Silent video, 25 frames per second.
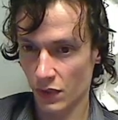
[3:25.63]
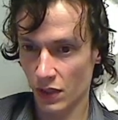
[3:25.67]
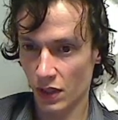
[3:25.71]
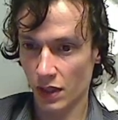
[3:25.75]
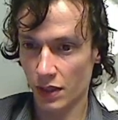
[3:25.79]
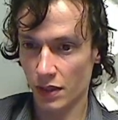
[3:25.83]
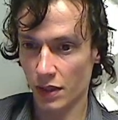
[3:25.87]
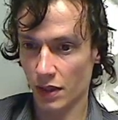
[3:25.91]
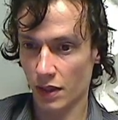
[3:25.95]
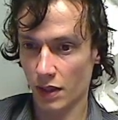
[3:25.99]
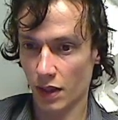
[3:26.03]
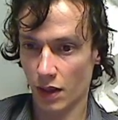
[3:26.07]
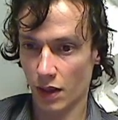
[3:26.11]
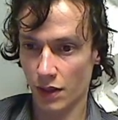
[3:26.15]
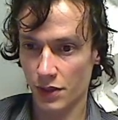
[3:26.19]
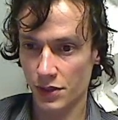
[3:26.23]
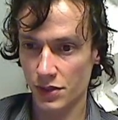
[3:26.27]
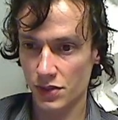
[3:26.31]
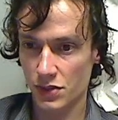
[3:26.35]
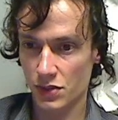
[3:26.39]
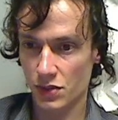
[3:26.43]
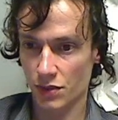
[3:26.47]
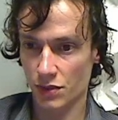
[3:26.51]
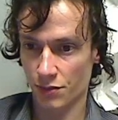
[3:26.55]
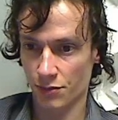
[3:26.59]
It
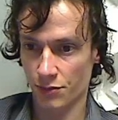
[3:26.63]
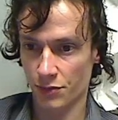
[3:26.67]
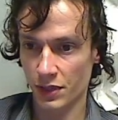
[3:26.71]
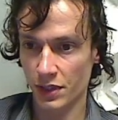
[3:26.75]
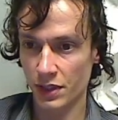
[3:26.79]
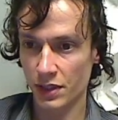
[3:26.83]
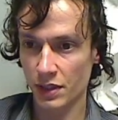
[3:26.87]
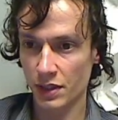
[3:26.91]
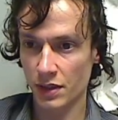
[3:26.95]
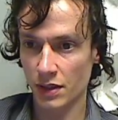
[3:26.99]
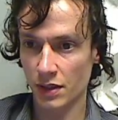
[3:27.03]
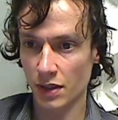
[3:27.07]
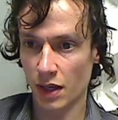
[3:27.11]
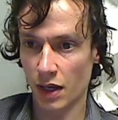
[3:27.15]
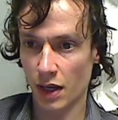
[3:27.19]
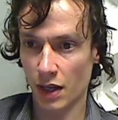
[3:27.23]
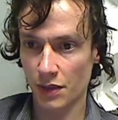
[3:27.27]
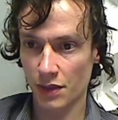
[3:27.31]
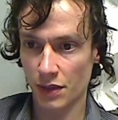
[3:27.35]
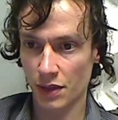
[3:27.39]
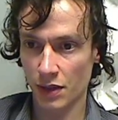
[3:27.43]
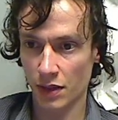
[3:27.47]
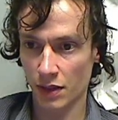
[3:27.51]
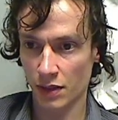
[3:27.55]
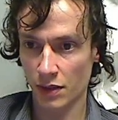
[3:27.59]
encourages graffiti and
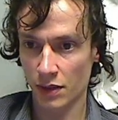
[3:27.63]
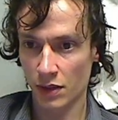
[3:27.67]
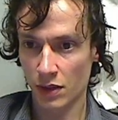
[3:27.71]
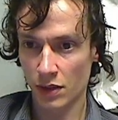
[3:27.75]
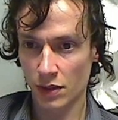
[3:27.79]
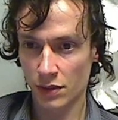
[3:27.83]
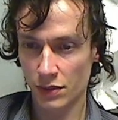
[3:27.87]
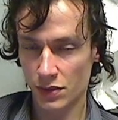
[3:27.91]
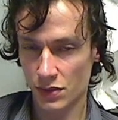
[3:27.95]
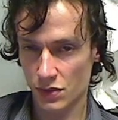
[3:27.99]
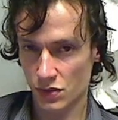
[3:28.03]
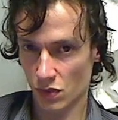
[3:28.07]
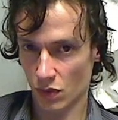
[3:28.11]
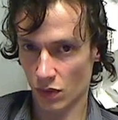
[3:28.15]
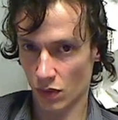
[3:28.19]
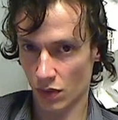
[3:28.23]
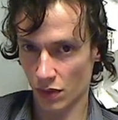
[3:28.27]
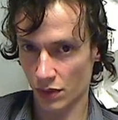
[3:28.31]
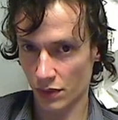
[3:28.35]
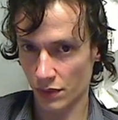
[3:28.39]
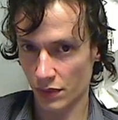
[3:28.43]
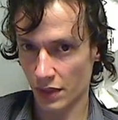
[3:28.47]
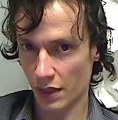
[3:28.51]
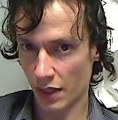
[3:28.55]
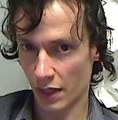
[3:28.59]
other
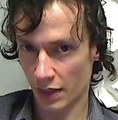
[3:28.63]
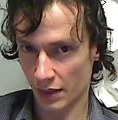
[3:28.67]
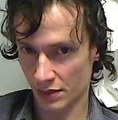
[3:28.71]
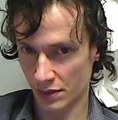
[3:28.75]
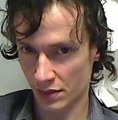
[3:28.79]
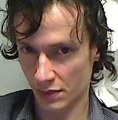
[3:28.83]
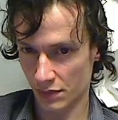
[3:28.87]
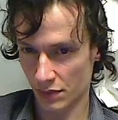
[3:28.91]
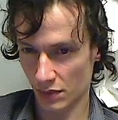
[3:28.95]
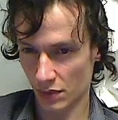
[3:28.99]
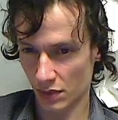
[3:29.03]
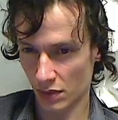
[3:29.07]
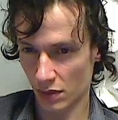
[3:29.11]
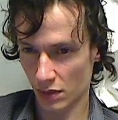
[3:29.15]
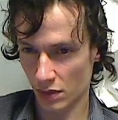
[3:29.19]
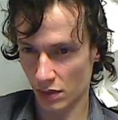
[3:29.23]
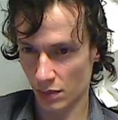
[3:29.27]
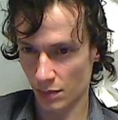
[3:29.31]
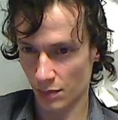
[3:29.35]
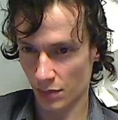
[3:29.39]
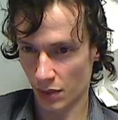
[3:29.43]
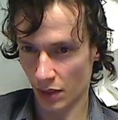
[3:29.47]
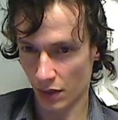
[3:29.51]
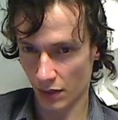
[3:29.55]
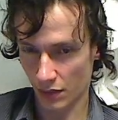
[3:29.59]
disorderly activity,
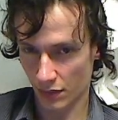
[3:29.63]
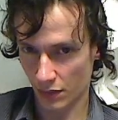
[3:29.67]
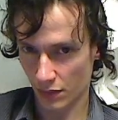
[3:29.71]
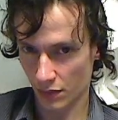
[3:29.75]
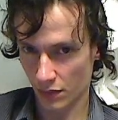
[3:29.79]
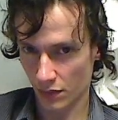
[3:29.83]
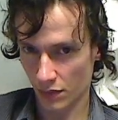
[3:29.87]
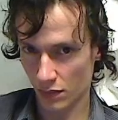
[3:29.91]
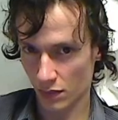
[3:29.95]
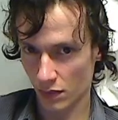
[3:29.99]
punk,